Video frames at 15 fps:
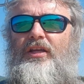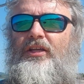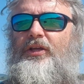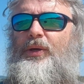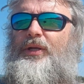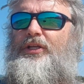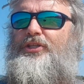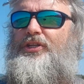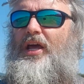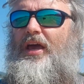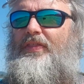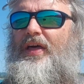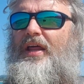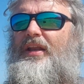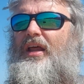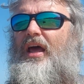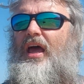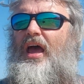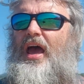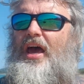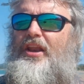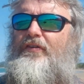Can you understand that?
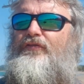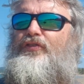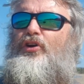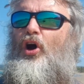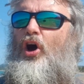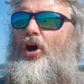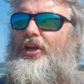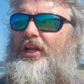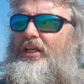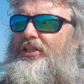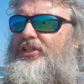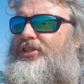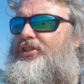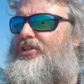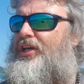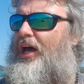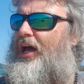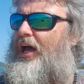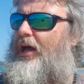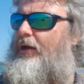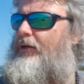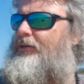And if God is
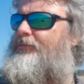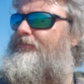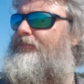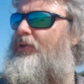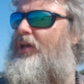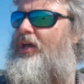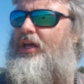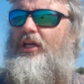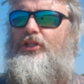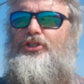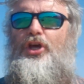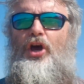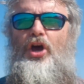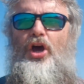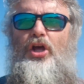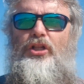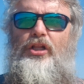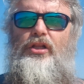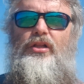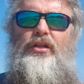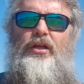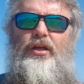
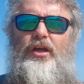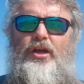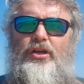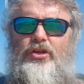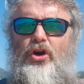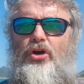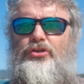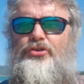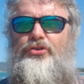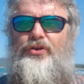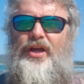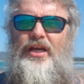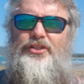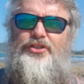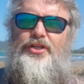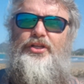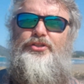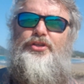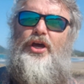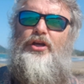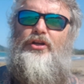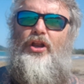eternal, God creates in
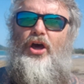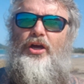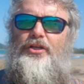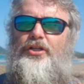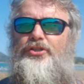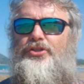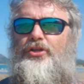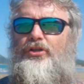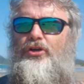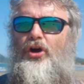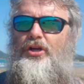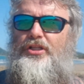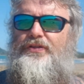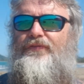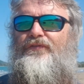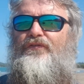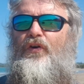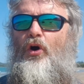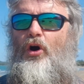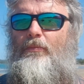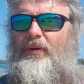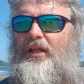its own likeness, and God is
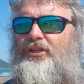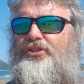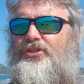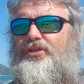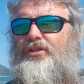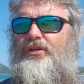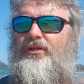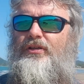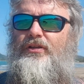formless,